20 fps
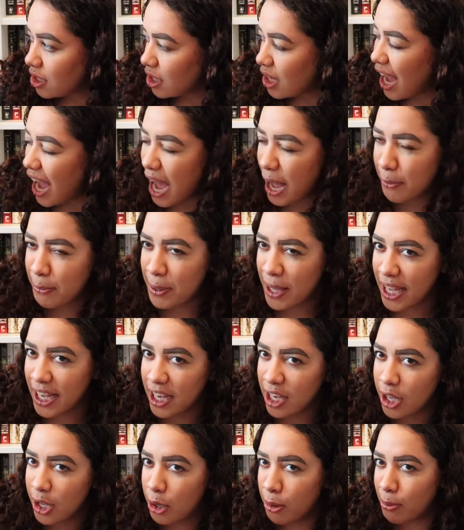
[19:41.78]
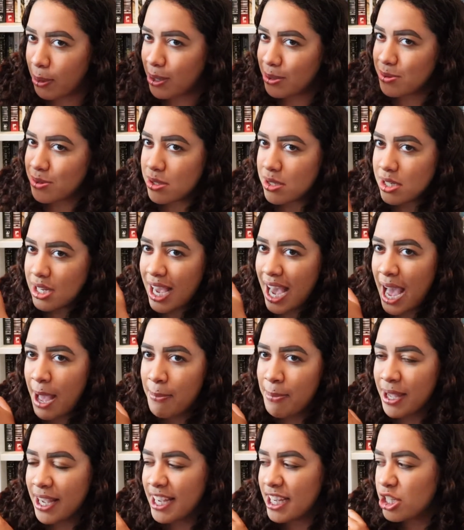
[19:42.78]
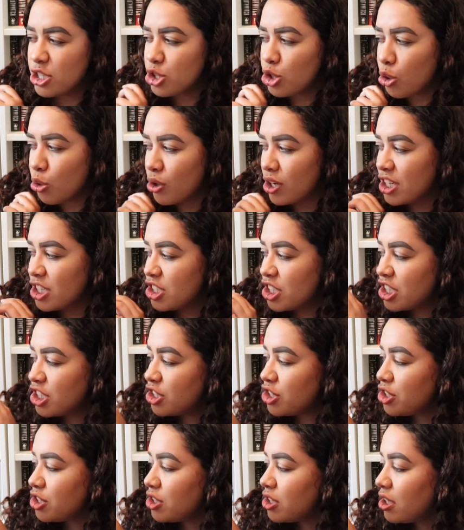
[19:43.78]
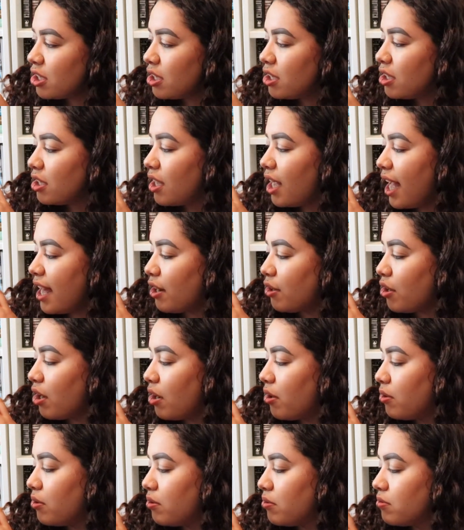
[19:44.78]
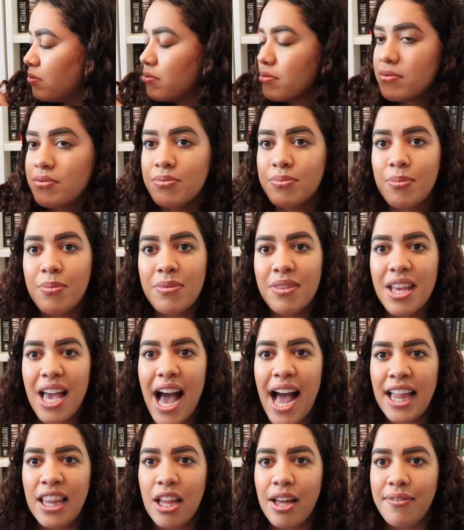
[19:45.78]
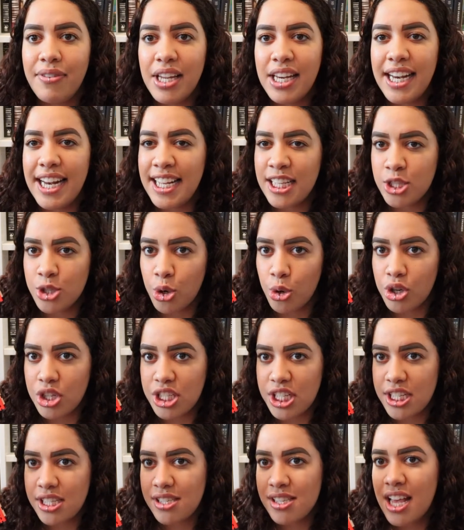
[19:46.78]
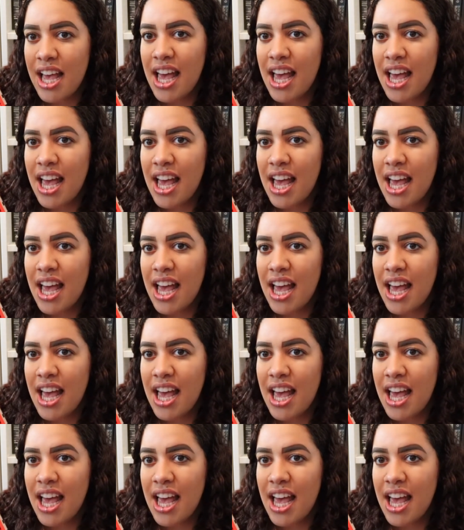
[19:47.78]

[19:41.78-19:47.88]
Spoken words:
hot pink, almost. Hot pinkish, orangish, I don't know. I love it. It's gorgeous.